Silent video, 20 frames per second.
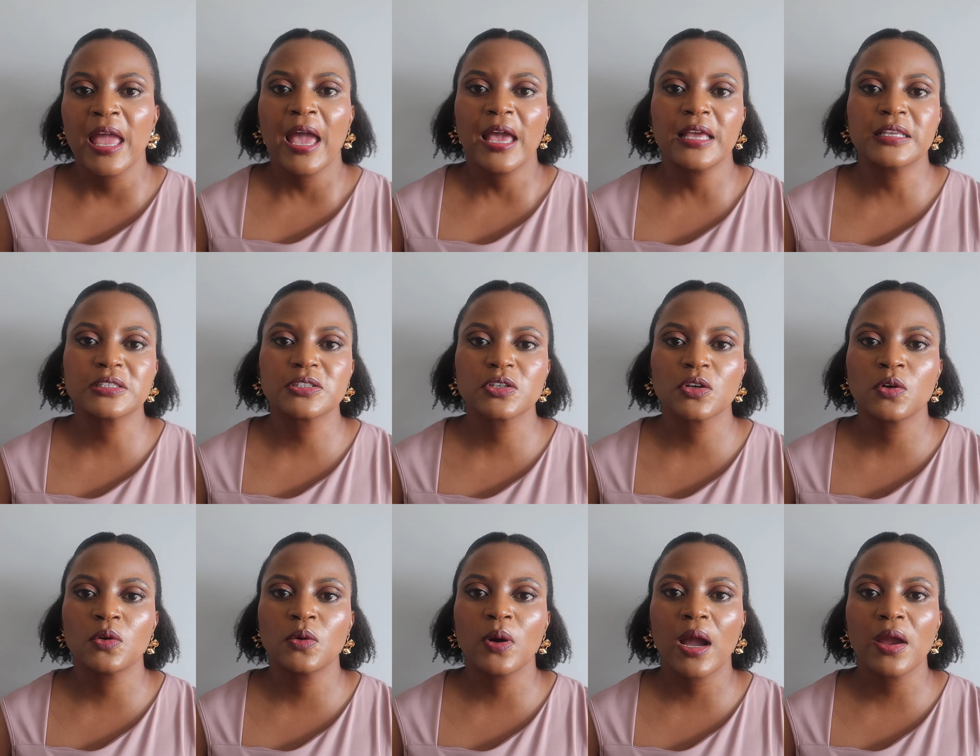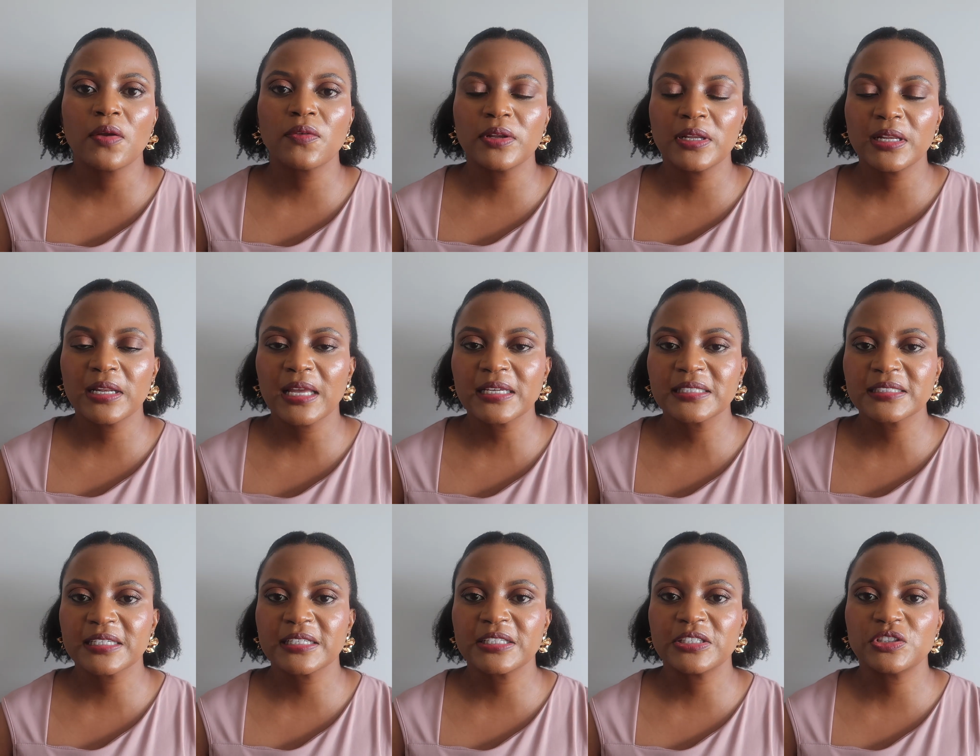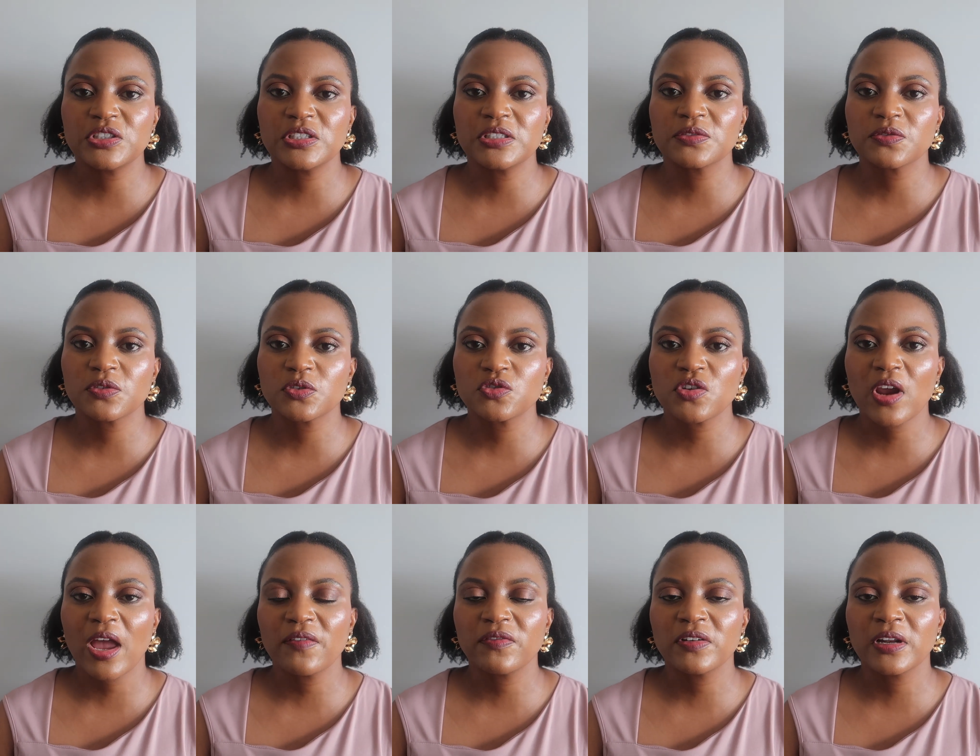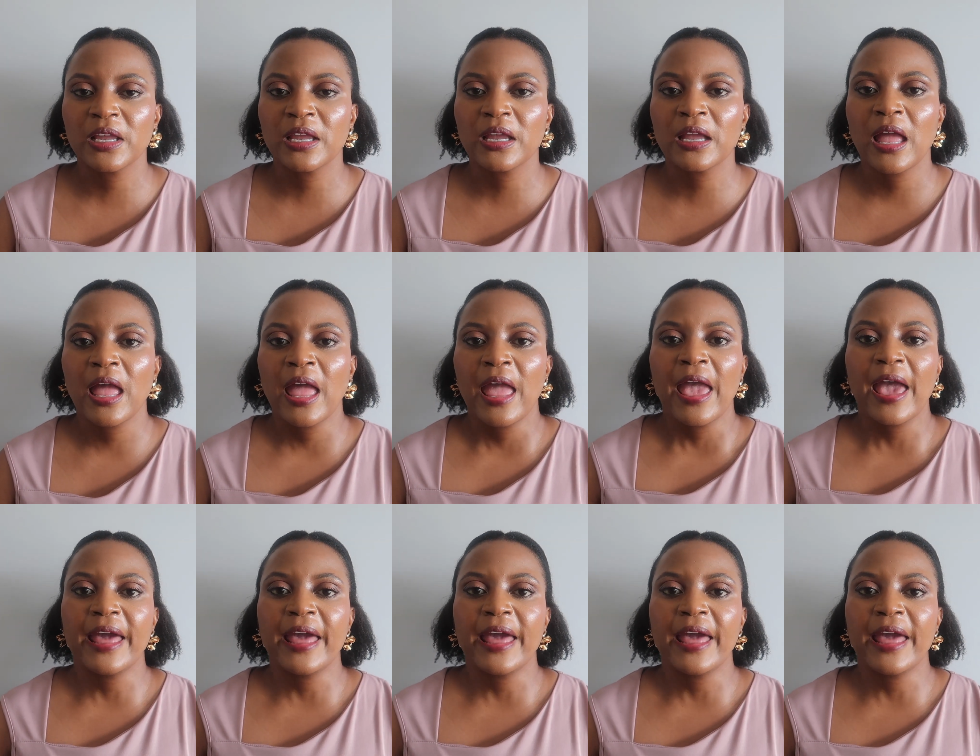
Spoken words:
and so I really like skinny jeans for traveling.